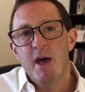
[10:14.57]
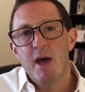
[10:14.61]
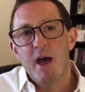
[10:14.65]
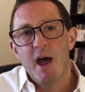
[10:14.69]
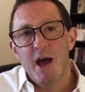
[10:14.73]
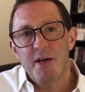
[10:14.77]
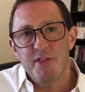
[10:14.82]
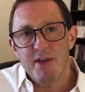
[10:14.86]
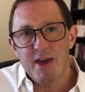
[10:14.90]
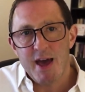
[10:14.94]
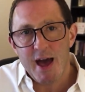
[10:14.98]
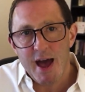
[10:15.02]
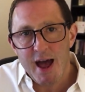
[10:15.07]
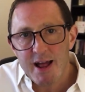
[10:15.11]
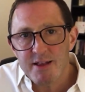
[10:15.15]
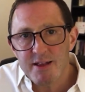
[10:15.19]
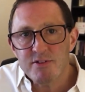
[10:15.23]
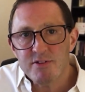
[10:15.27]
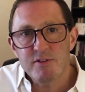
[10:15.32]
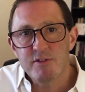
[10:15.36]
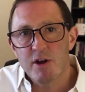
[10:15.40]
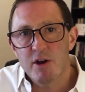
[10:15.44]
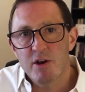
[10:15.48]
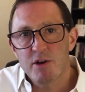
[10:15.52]
And the
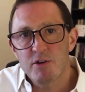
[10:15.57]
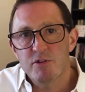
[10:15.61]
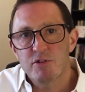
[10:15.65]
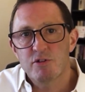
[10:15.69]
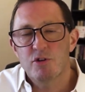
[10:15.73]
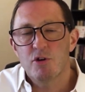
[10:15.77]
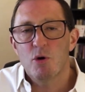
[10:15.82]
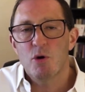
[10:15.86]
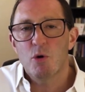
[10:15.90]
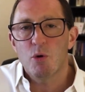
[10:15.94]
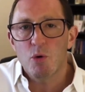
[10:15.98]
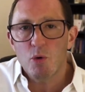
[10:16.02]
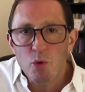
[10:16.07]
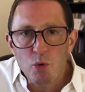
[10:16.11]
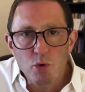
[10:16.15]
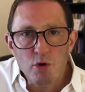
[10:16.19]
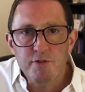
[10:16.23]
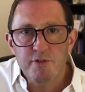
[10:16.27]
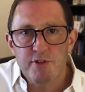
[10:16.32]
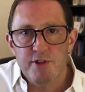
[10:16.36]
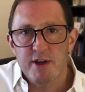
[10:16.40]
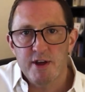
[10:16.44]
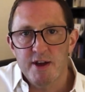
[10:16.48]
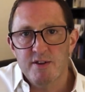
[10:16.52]
antidote to all
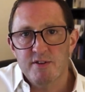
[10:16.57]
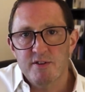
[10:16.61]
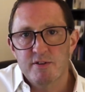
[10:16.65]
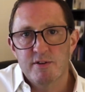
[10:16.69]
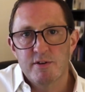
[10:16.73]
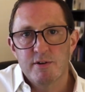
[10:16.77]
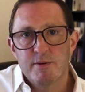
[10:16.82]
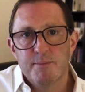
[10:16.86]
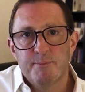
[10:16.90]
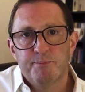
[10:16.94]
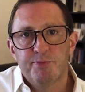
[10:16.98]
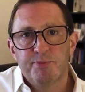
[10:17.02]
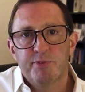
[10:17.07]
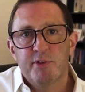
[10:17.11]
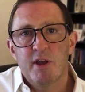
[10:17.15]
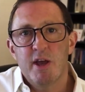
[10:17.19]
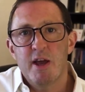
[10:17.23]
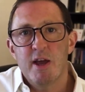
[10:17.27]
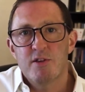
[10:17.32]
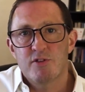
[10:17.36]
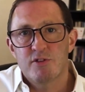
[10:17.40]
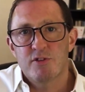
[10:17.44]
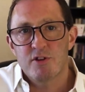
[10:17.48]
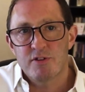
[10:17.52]
of this
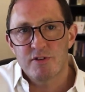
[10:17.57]
is to